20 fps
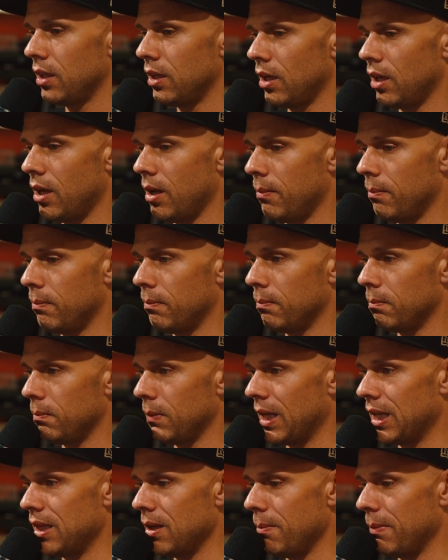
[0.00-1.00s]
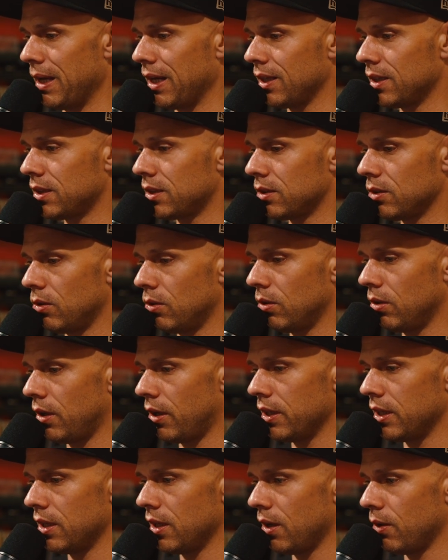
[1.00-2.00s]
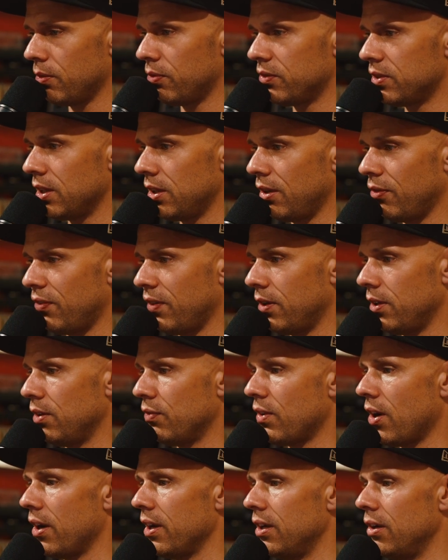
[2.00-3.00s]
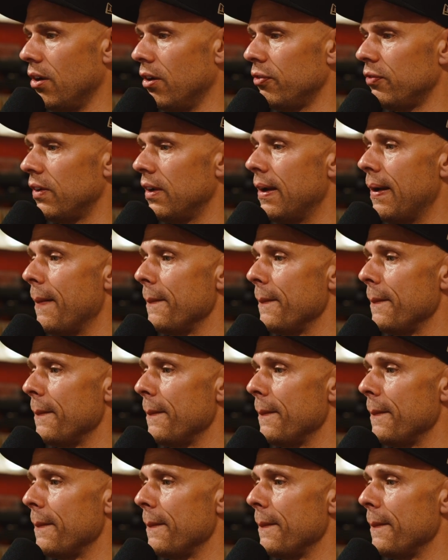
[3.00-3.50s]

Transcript: in the mix, or like, till you feel you've got enough.